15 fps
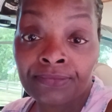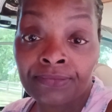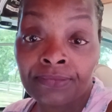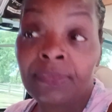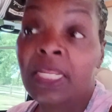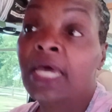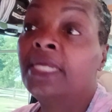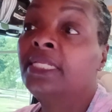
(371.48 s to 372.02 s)

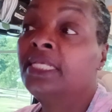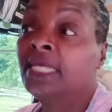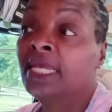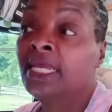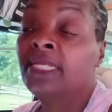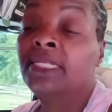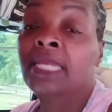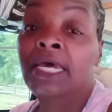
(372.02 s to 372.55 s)

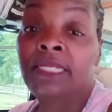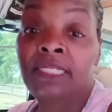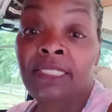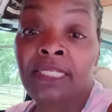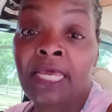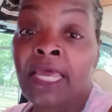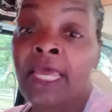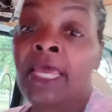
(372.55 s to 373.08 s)
98,
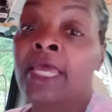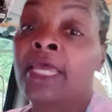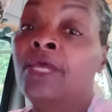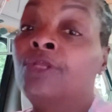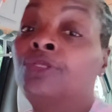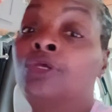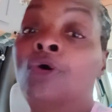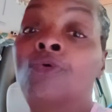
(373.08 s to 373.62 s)
99,
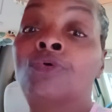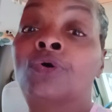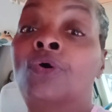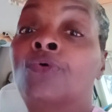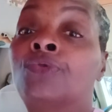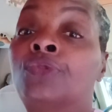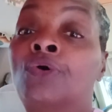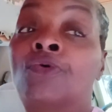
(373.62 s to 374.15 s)
and don't
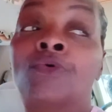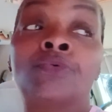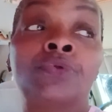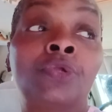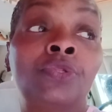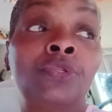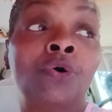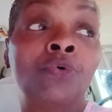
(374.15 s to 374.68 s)
go no
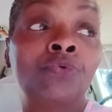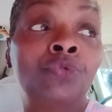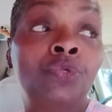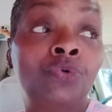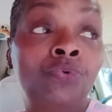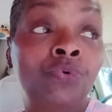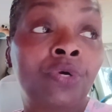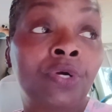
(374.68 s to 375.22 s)

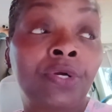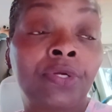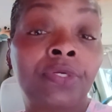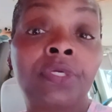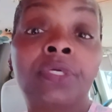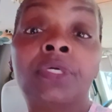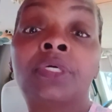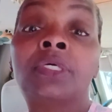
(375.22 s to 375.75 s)
newer
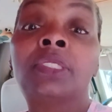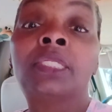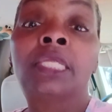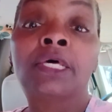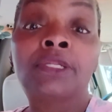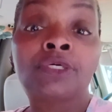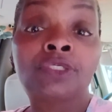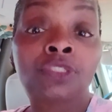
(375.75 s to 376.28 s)

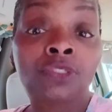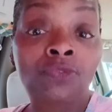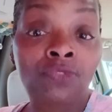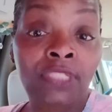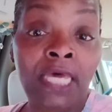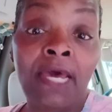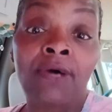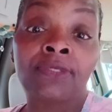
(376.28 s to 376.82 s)
than a
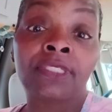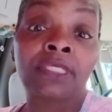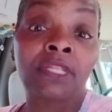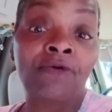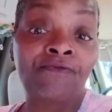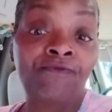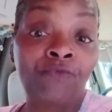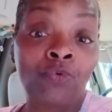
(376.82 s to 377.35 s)

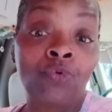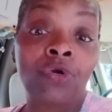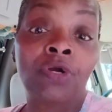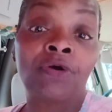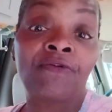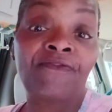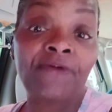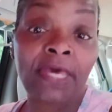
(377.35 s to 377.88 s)
2004
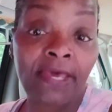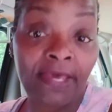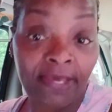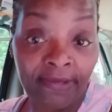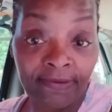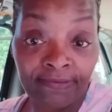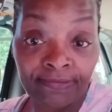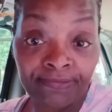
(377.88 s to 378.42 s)
or
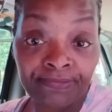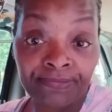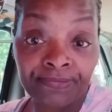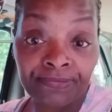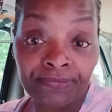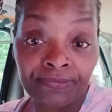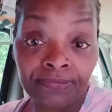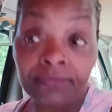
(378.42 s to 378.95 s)
5
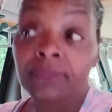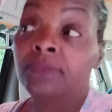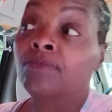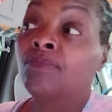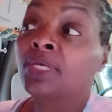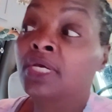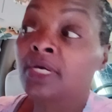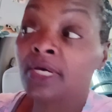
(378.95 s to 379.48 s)

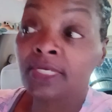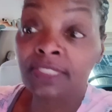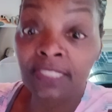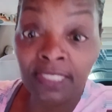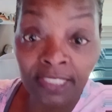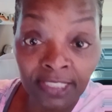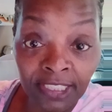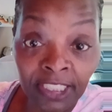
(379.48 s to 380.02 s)
because
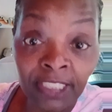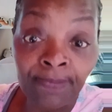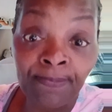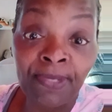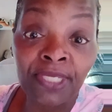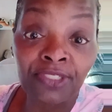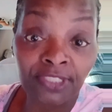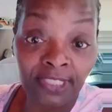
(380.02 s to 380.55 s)
of the
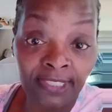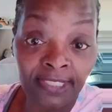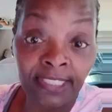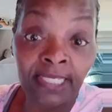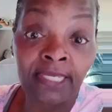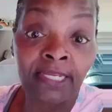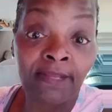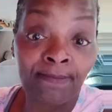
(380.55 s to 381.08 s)
suspensions
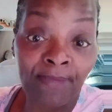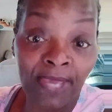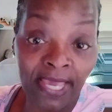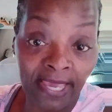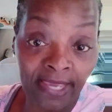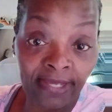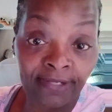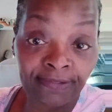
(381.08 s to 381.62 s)
in the back.